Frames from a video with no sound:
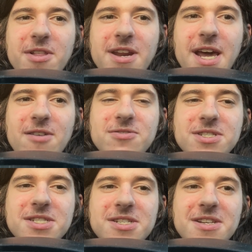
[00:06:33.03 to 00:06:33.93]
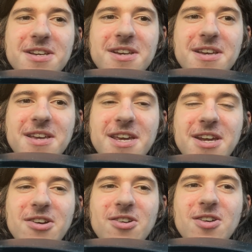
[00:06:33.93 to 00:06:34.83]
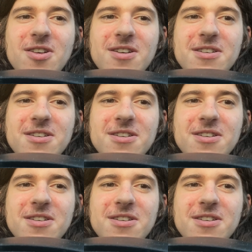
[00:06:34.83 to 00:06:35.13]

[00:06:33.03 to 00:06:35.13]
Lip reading: announce here.